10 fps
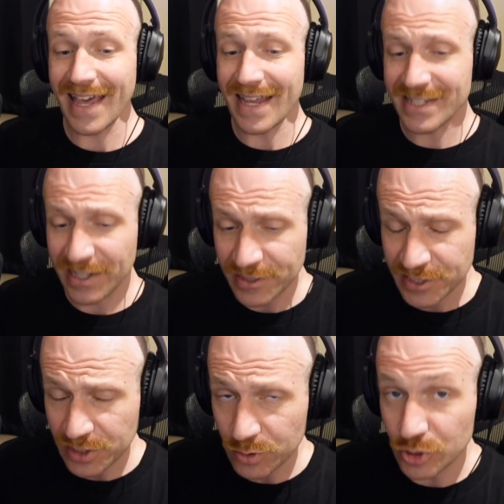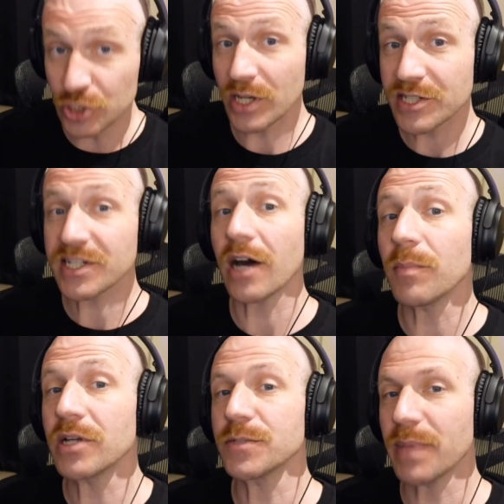it tells you just how
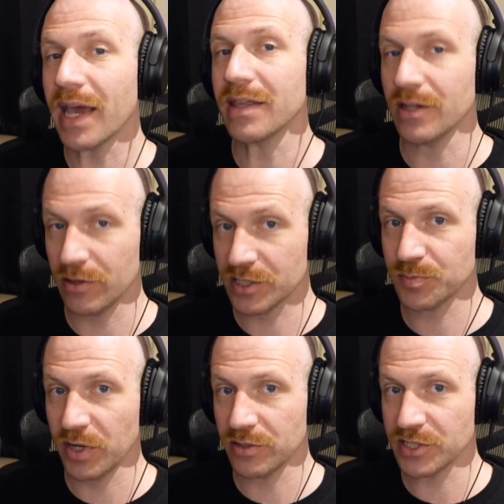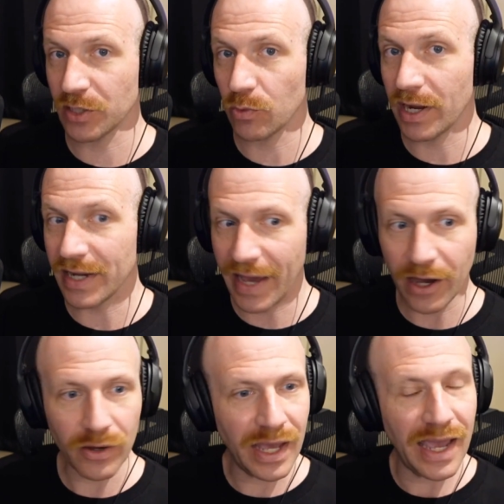much pain they're experiencing right
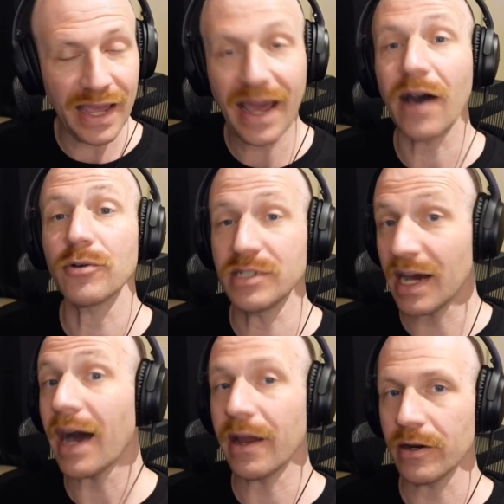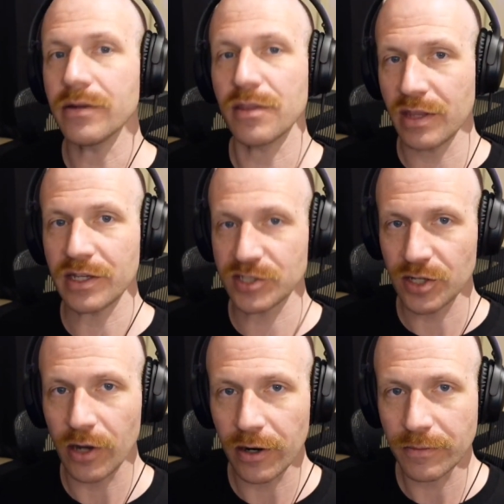now and how dire things
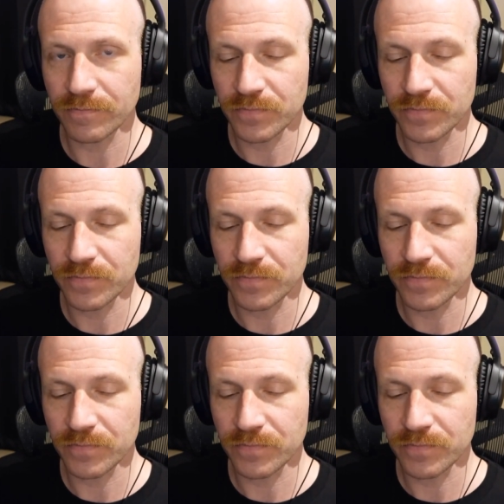are.